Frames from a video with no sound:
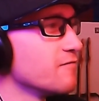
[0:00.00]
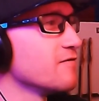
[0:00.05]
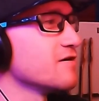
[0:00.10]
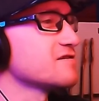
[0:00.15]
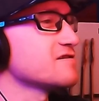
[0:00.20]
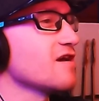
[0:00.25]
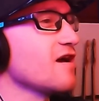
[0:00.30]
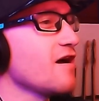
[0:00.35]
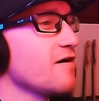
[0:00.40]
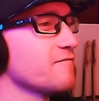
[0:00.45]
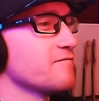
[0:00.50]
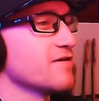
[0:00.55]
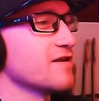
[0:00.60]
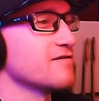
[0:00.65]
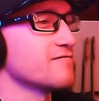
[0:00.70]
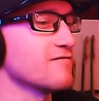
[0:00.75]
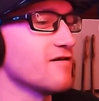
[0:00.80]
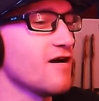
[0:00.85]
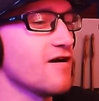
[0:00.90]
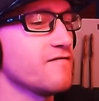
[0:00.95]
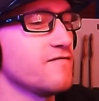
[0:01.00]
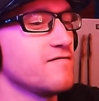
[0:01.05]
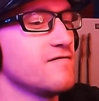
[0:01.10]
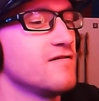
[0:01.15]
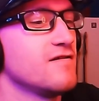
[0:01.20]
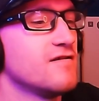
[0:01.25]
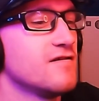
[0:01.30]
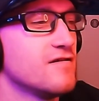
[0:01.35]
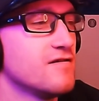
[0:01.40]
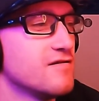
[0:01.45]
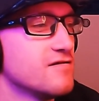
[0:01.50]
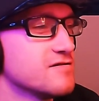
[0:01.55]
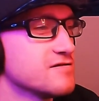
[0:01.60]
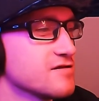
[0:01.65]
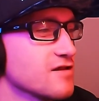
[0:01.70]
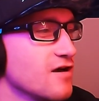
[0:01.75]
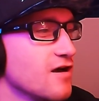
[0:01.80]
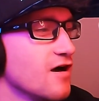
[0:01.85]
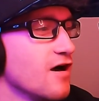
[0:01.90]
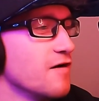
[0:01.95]
What's up, Vanneroff?
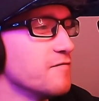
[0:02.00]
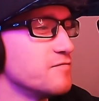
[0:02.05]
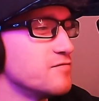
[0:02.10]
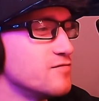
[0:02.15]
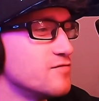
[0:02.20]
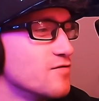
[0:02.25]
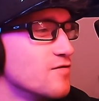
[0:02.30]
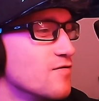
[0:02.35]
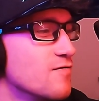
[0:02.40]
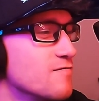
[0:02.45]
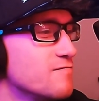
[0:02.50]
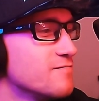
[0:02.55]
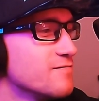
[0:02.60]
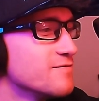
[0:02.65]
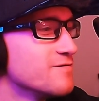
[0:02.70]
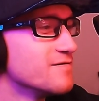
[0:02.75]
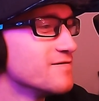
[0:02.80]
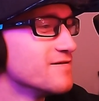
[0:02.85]
Up, dude.